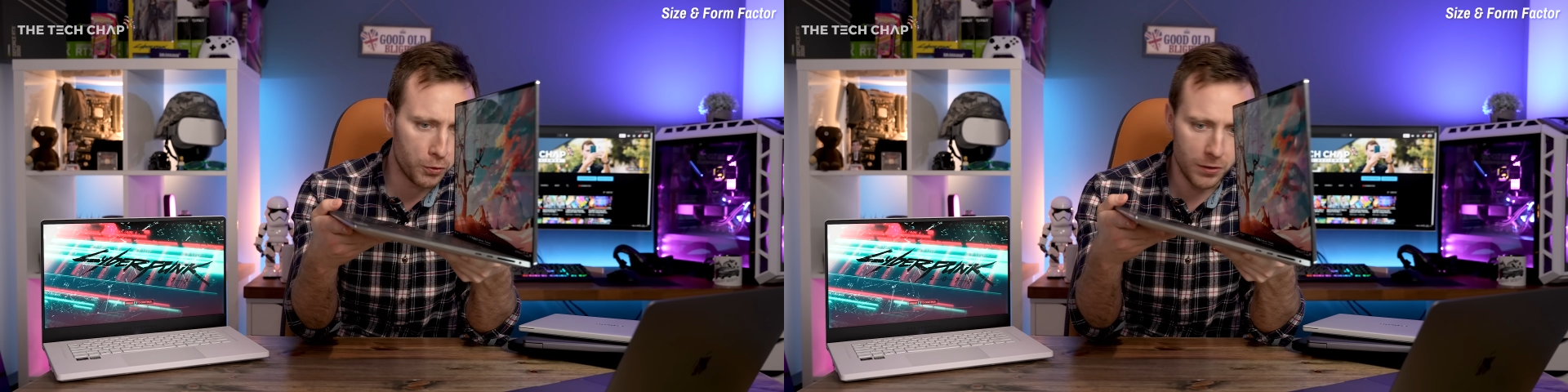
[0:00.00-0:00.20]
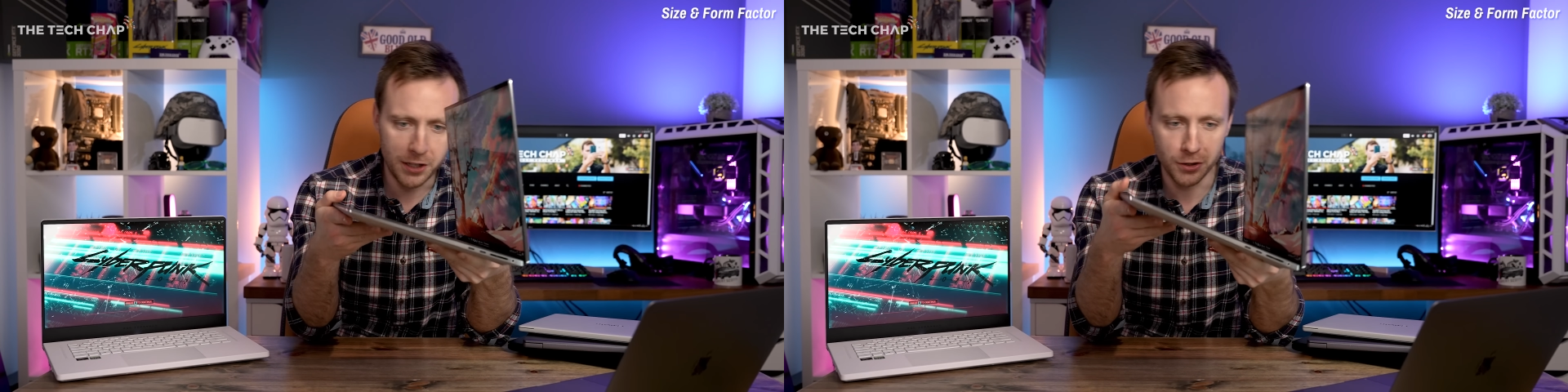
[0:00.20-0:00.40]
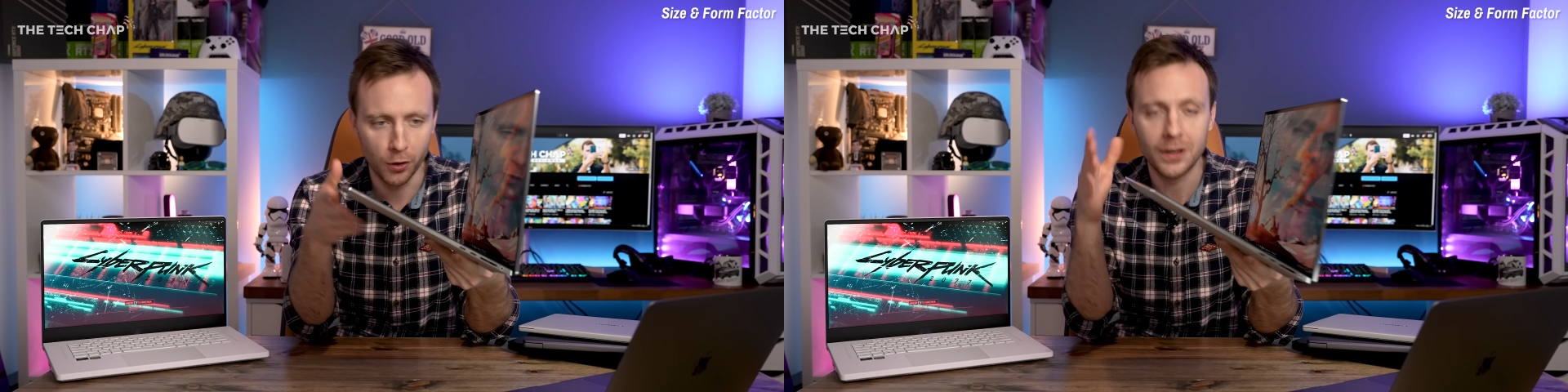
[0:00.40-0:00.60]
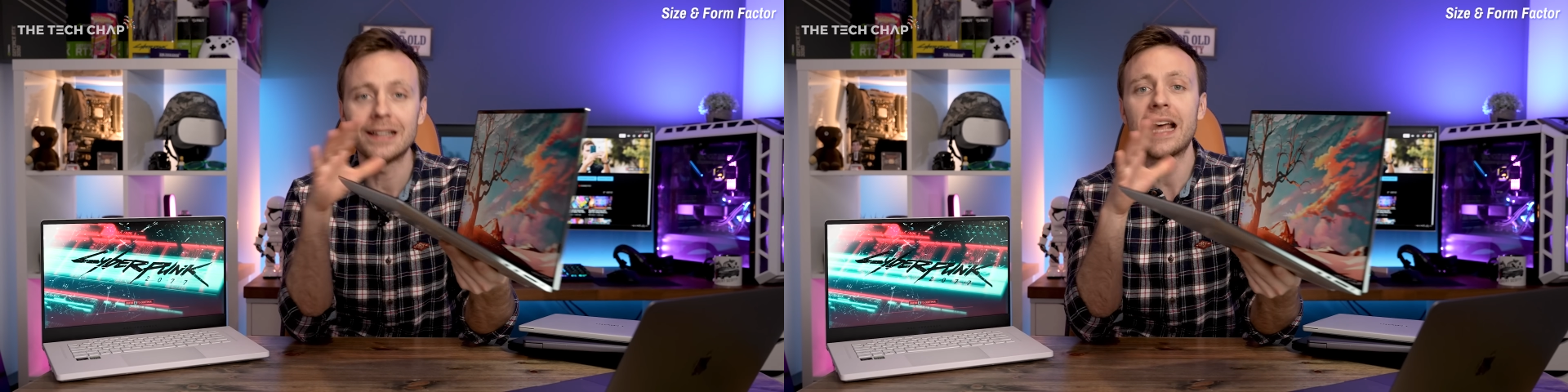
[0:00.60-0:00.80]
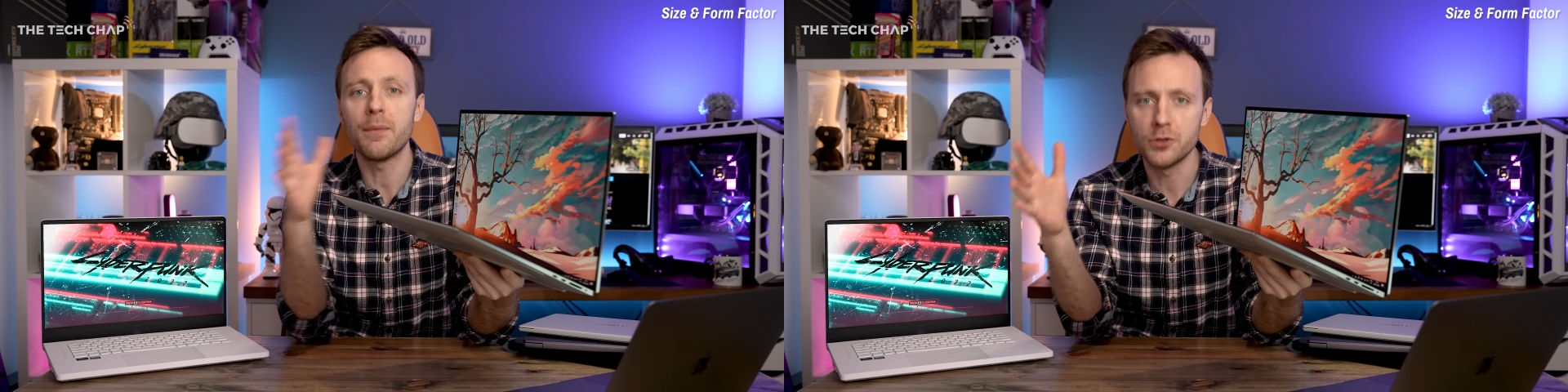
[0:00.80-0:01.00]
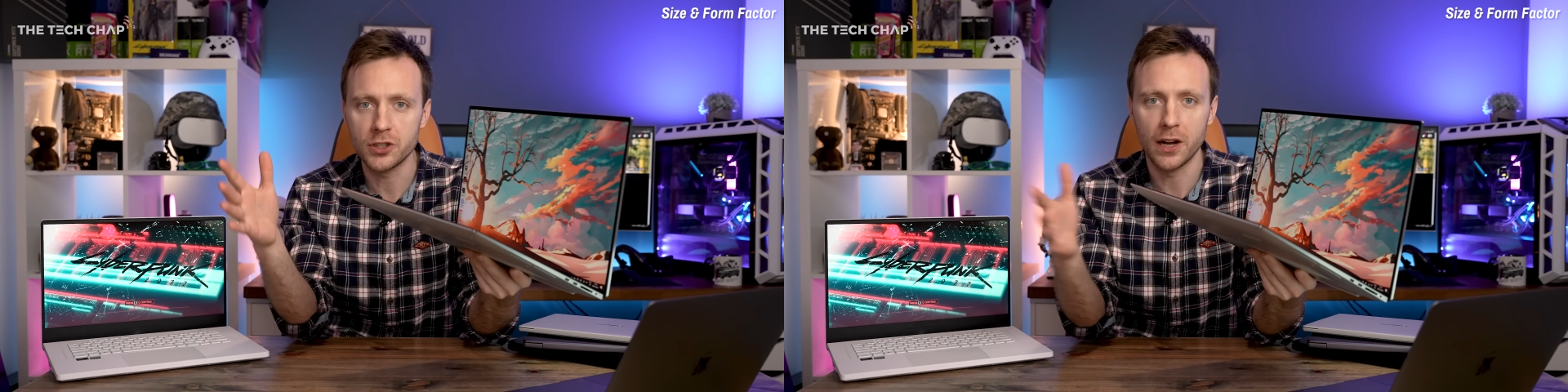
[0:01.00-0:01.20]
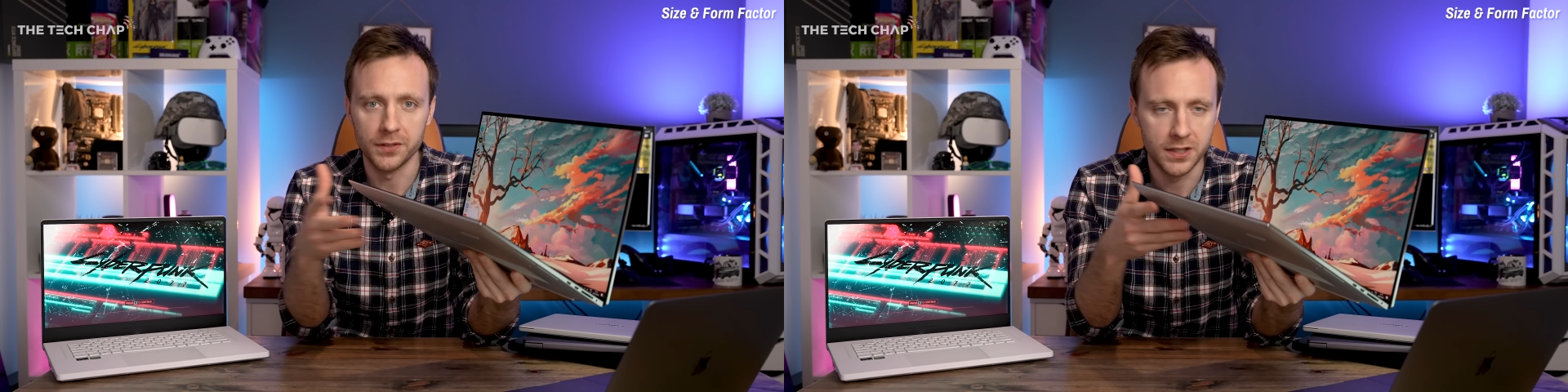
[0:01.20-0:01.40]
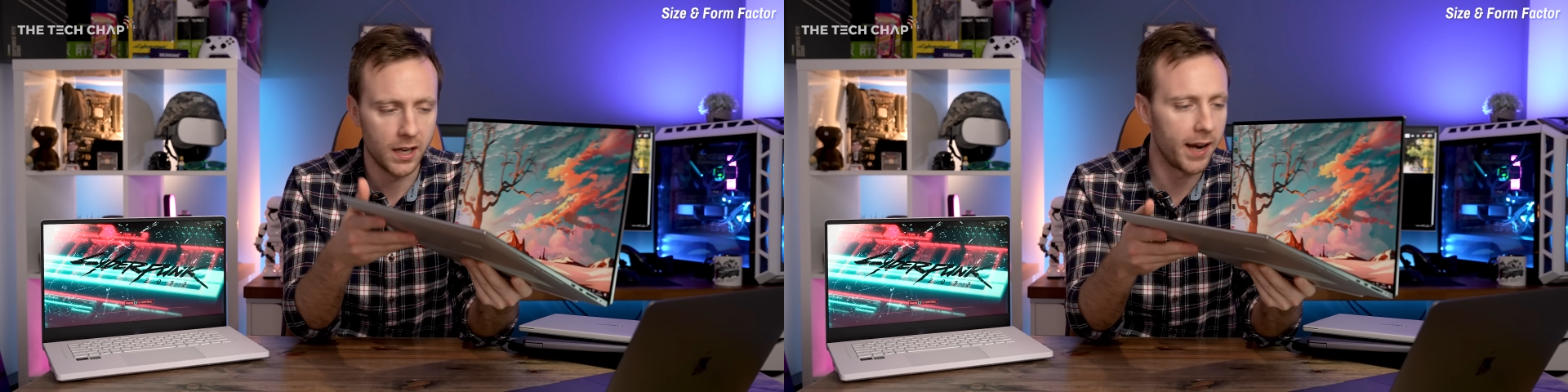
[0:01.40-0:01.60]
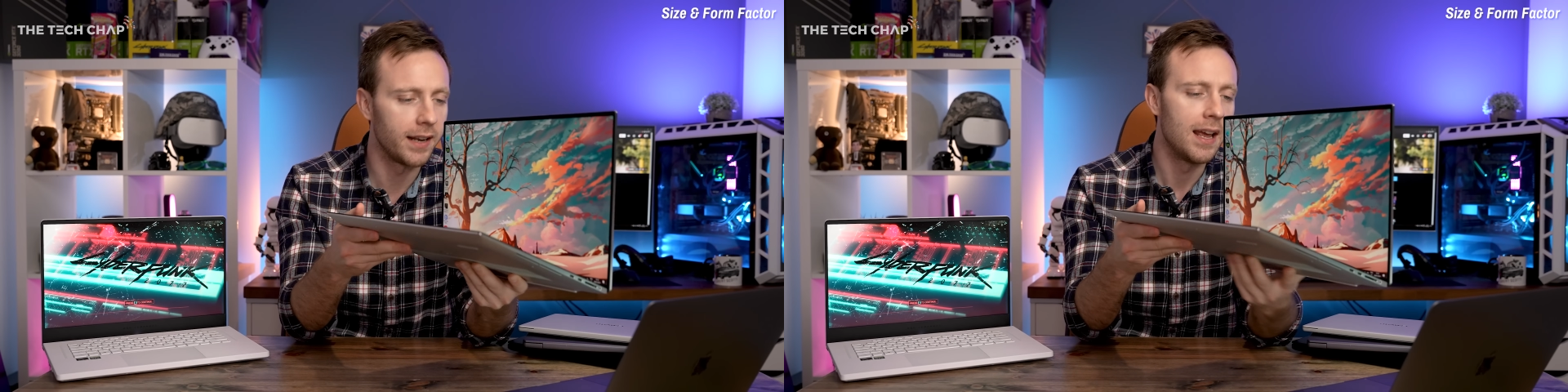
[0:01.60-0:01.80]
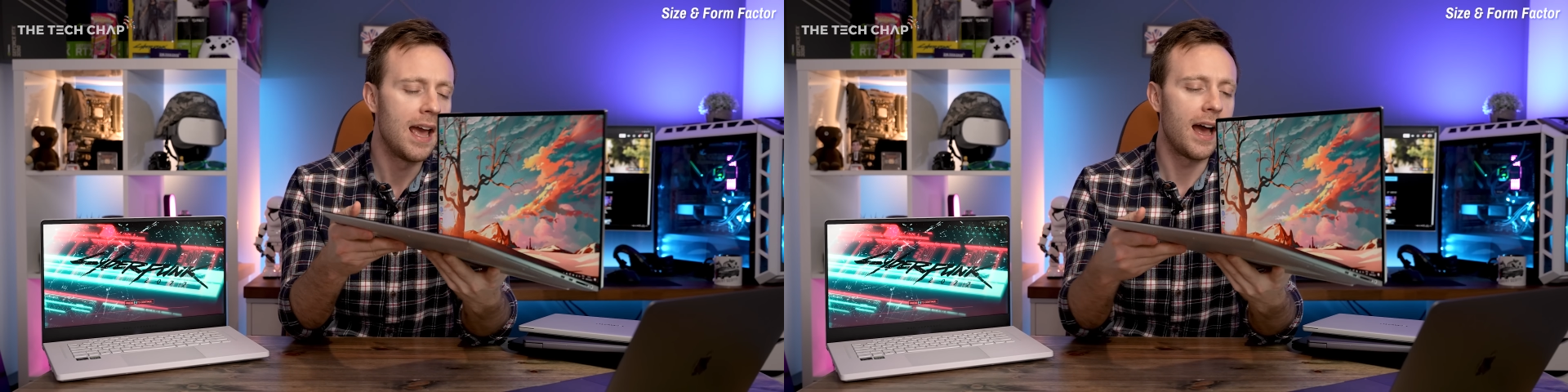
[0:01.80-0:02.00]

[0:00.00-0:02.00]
traditional clamshell design,